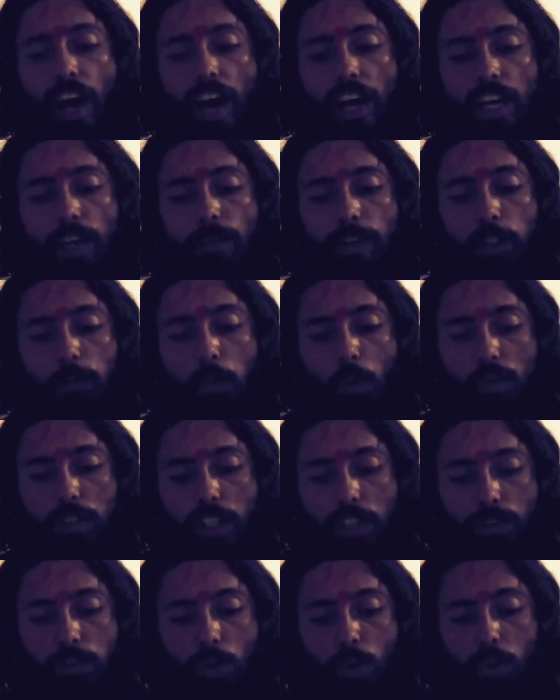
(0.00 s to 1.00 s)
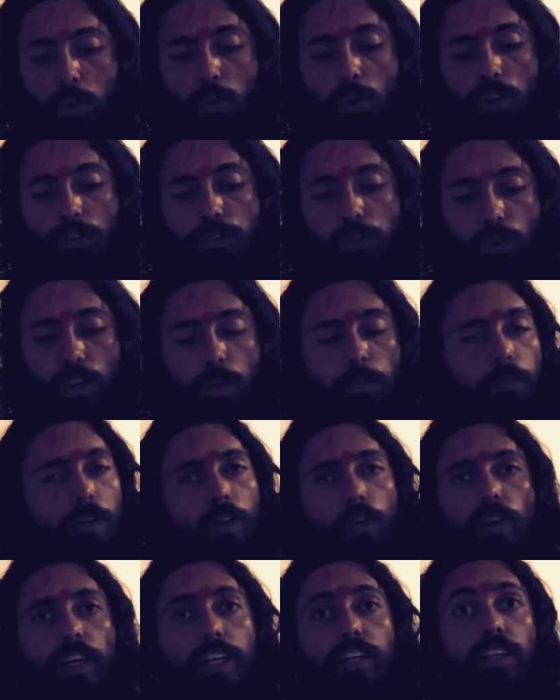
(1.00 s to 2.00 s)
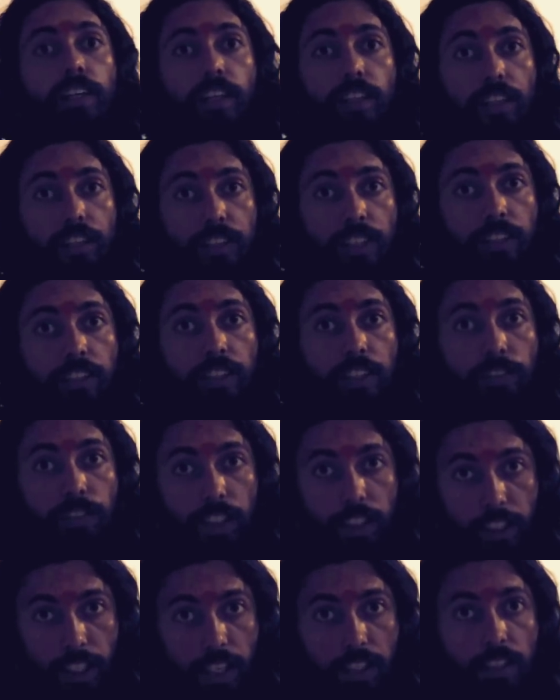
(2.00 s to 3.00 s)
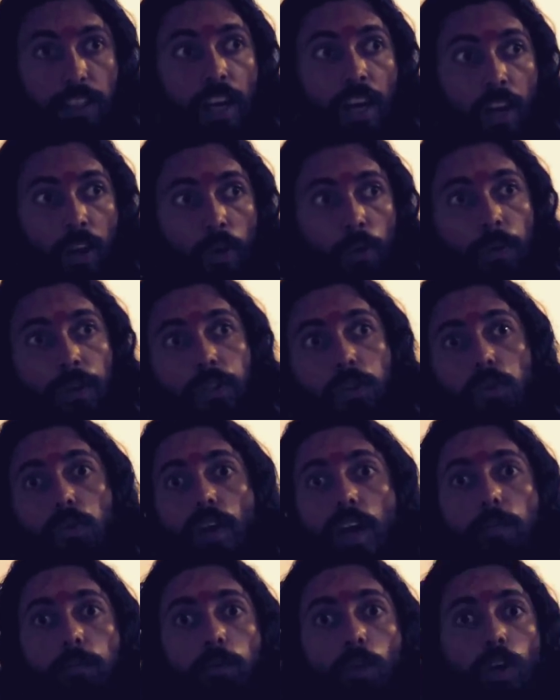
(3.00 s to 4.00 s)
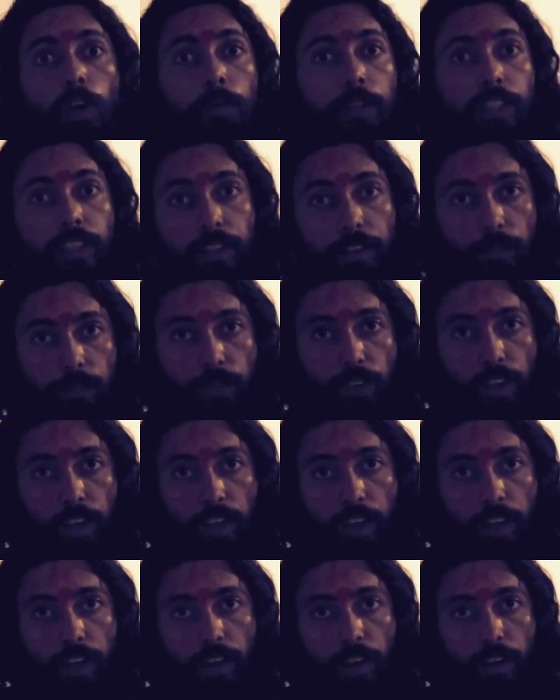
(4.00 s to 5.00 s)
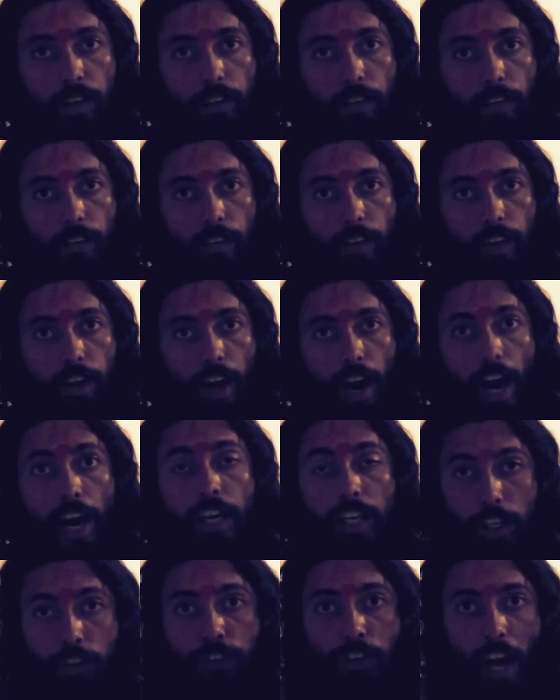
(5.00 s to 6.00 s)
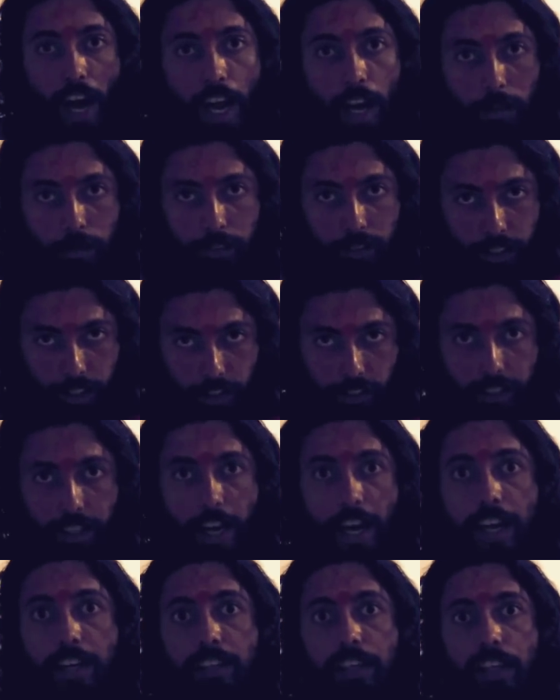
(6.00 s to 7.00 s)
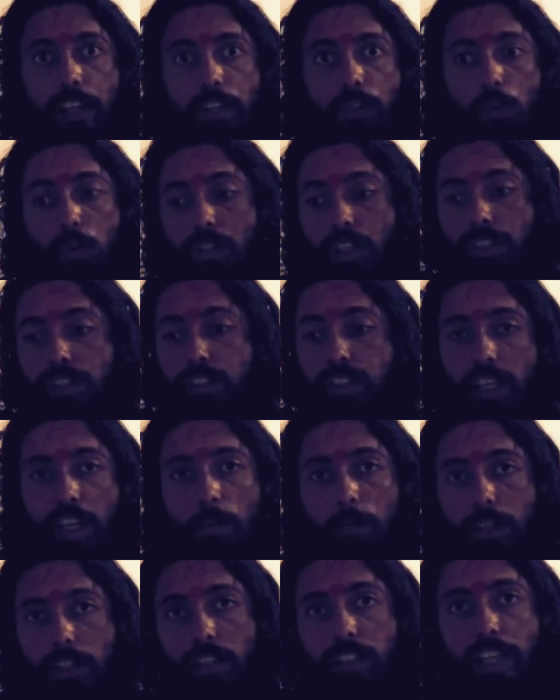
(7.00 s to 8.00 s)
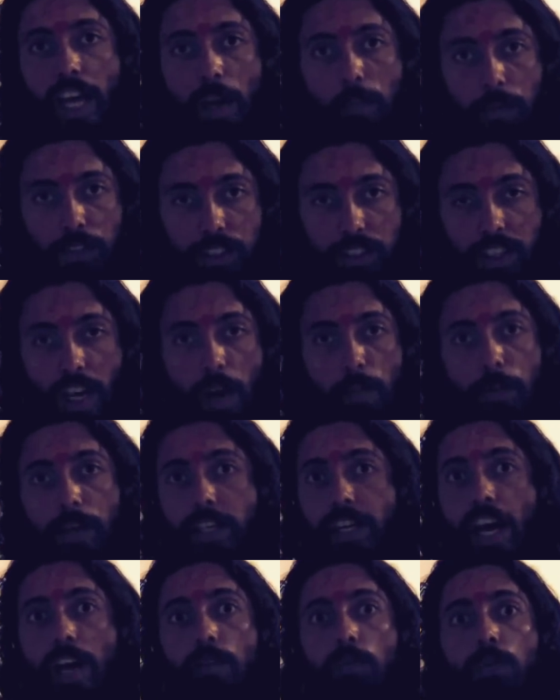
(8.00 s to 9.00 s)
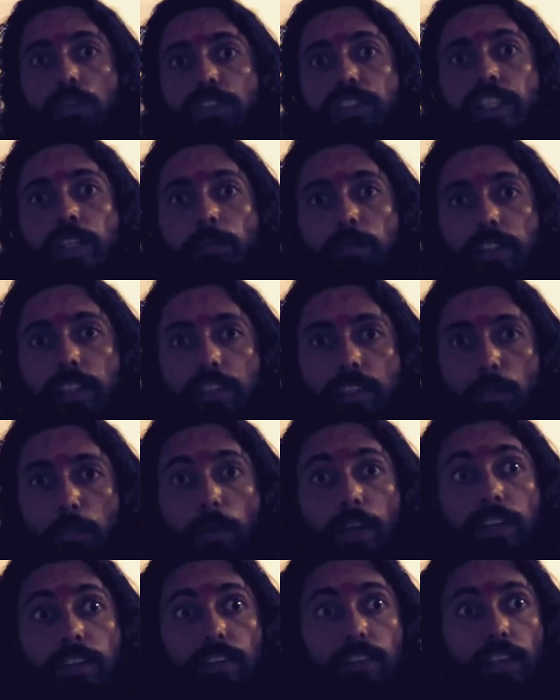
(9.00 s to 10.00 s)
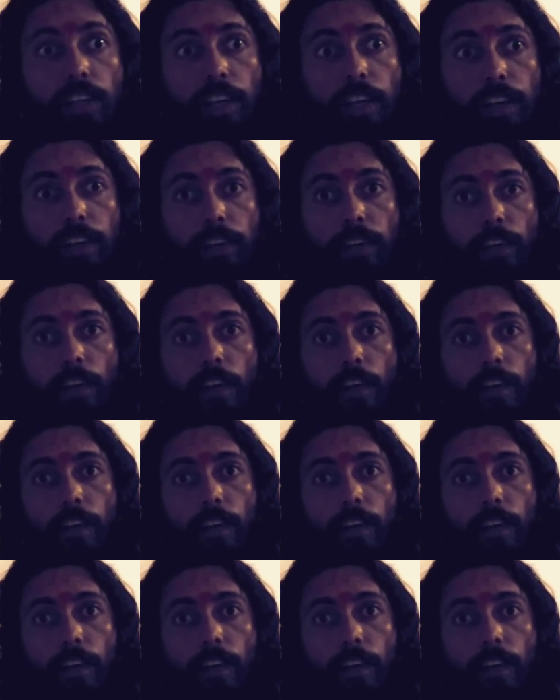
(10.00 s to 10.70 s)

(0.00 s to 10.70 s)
I have exposed their photo or phone number or any other sensitive details which you are prohibiting. And if I have did that, you just tell me the time stamp and I would trim it. But they